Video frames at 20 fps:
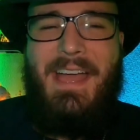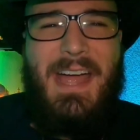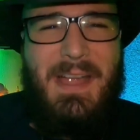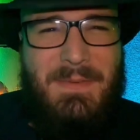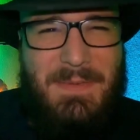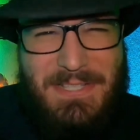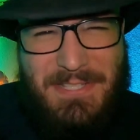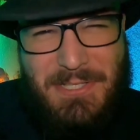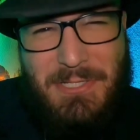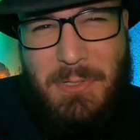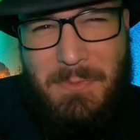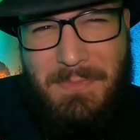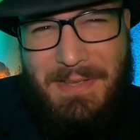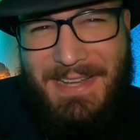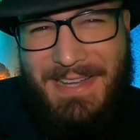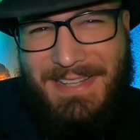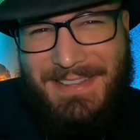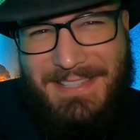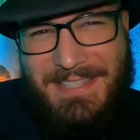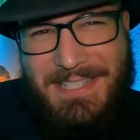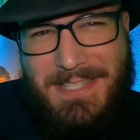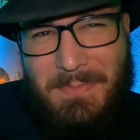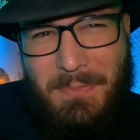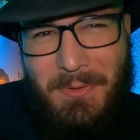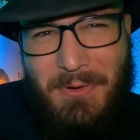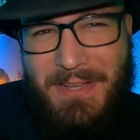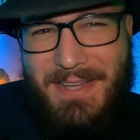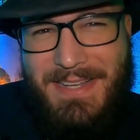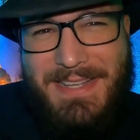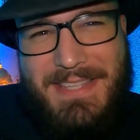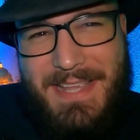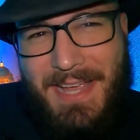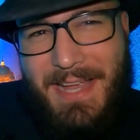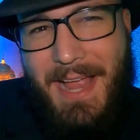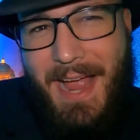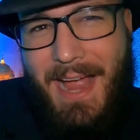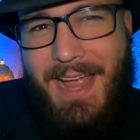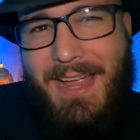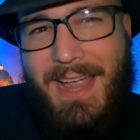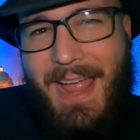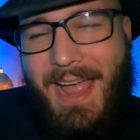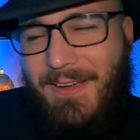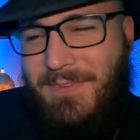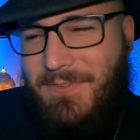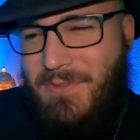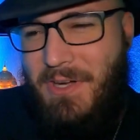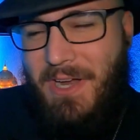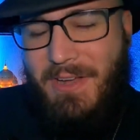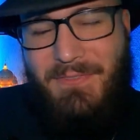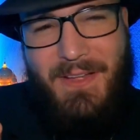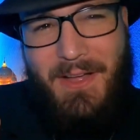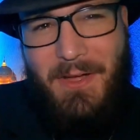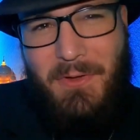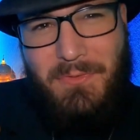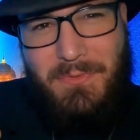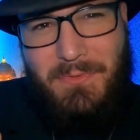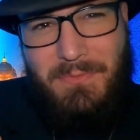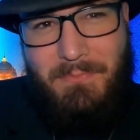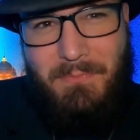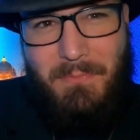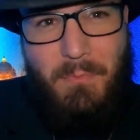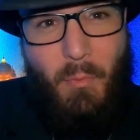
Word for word: I'm assuming at this point, because after I found